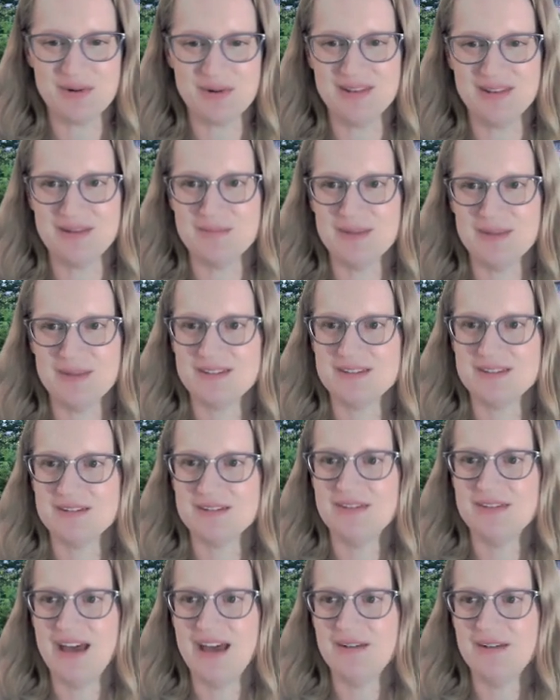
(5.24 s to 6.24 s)
we're in the midst
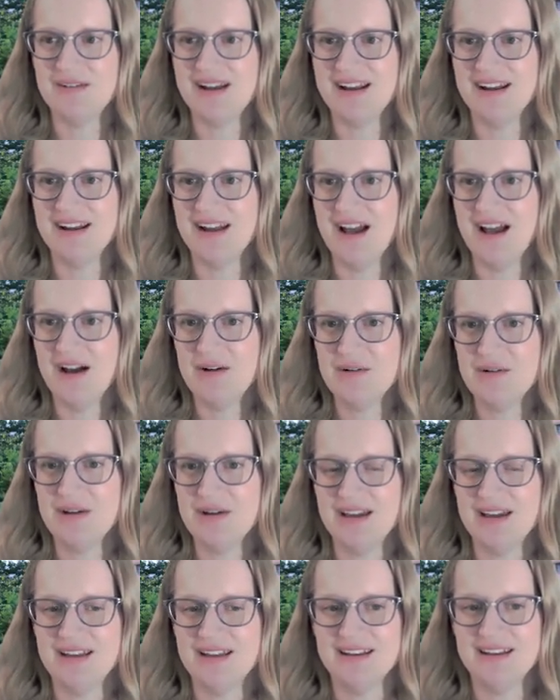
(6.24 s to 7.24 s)
of that right now.
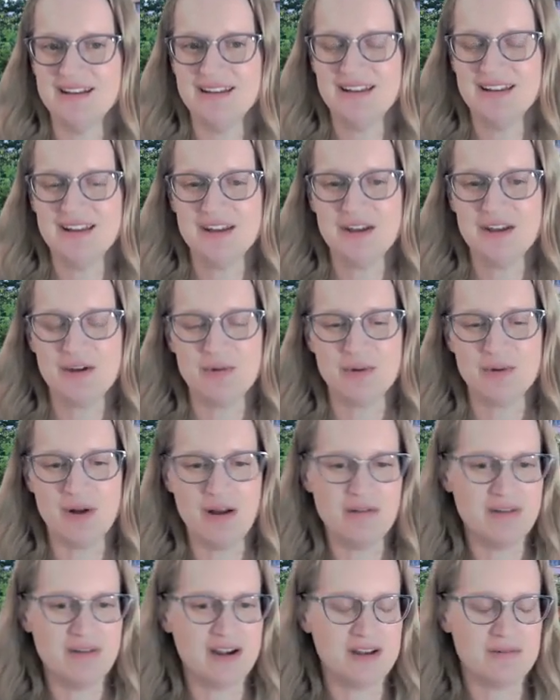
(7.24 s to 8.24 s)
And we're
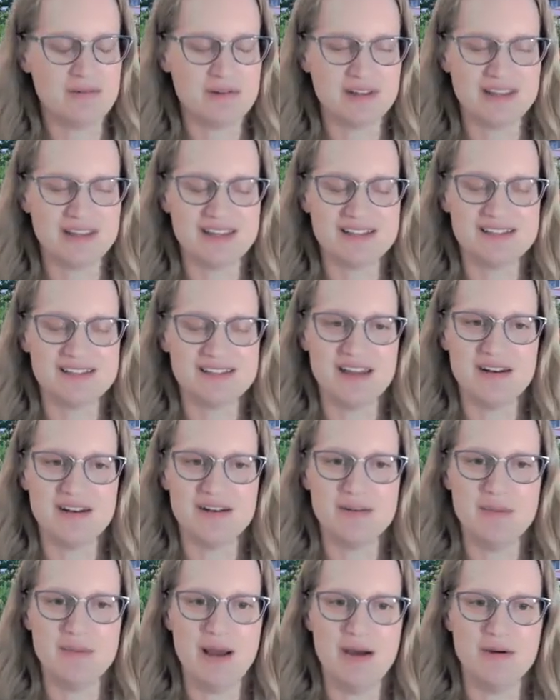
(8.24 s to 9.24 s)
already really
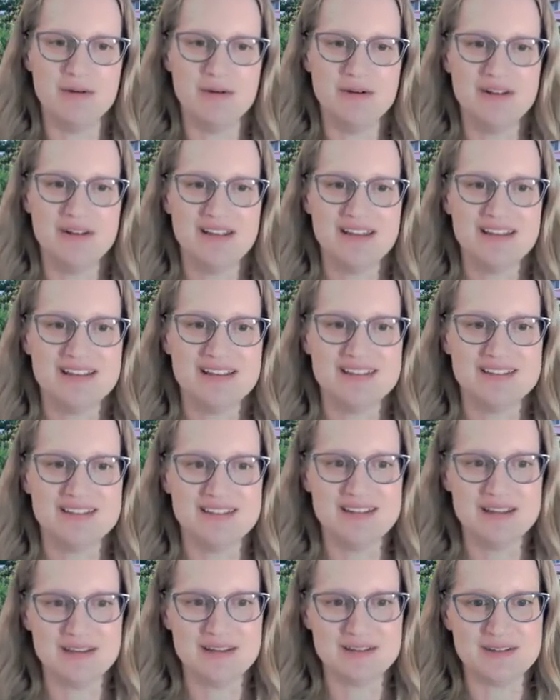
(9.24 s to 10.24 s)
excited about
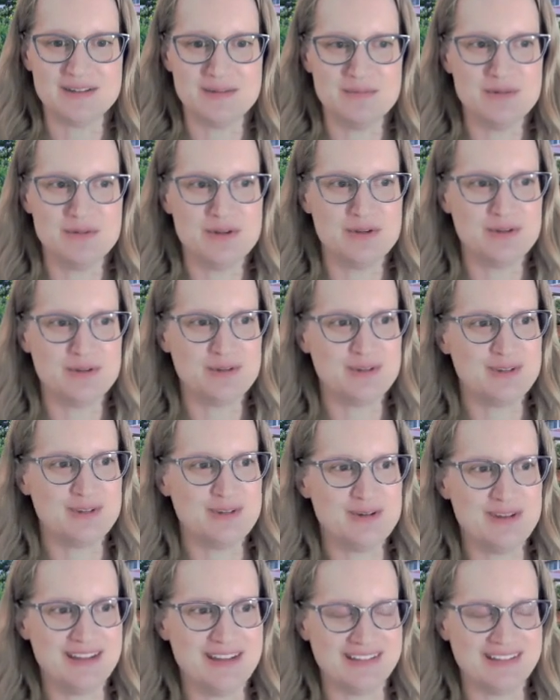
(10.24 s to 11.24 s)
seeing some new
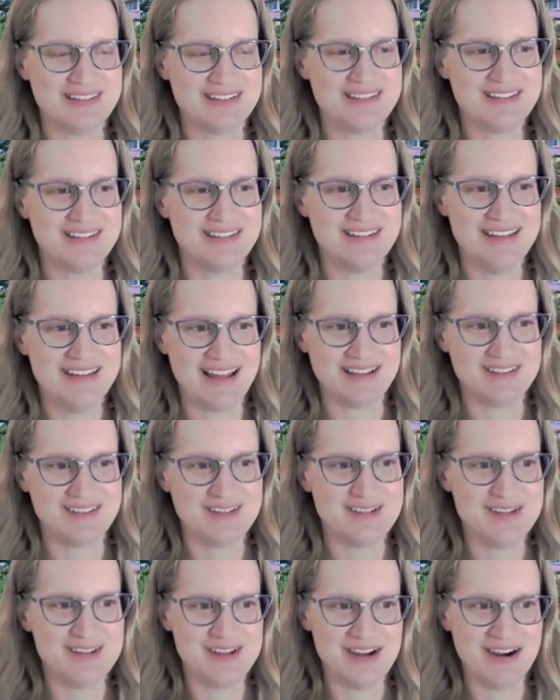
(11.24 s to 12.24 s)
students
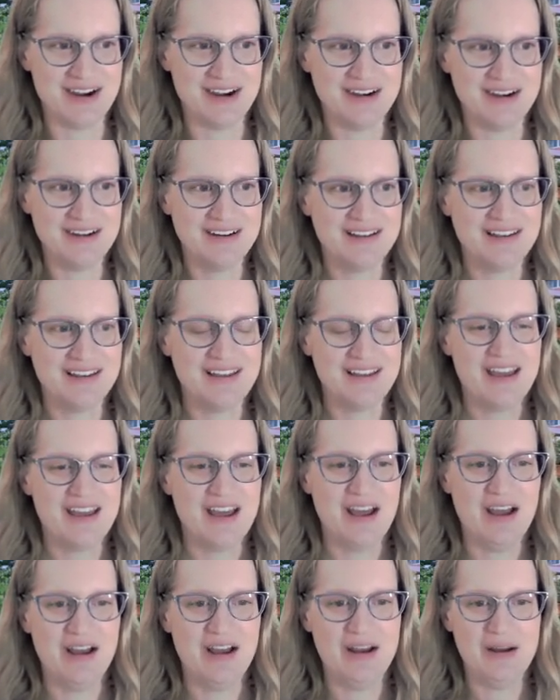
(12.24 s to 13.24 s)
next year.
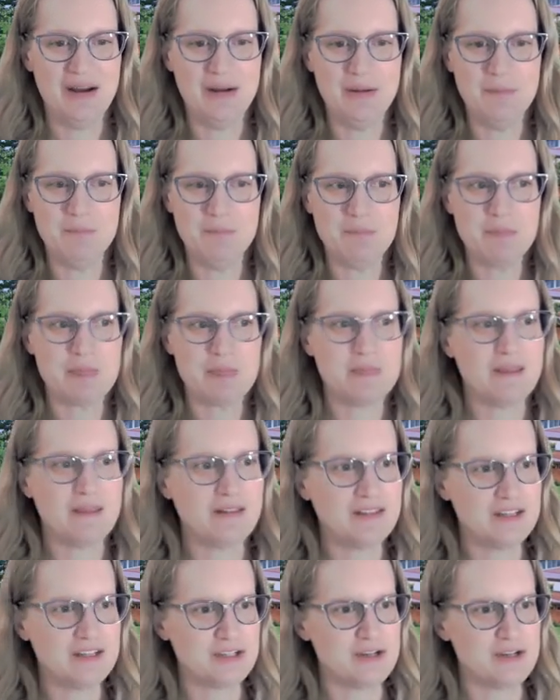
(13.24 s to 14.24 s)

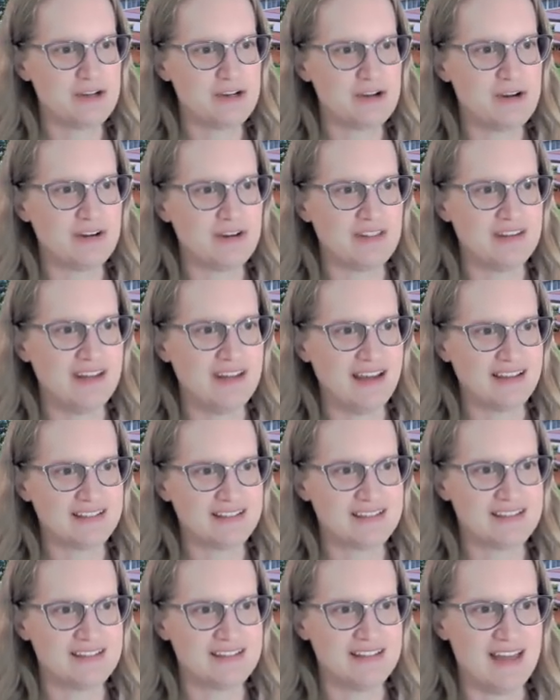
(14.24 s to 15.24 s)
Alicia, you could go to the
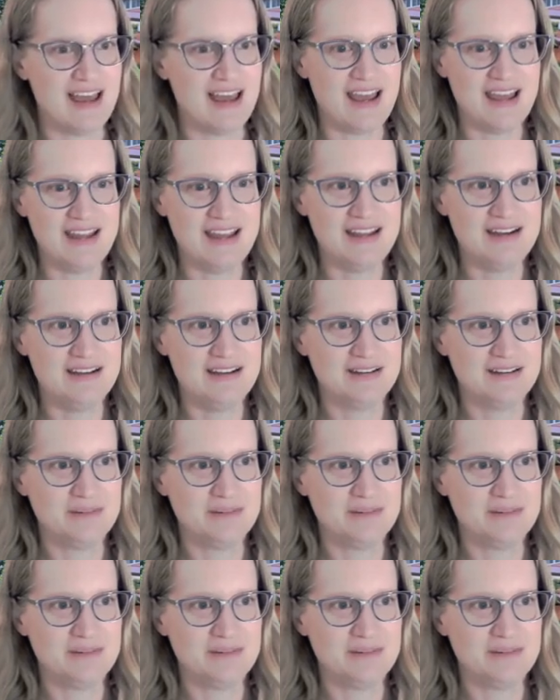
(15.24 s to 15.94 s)
next slide.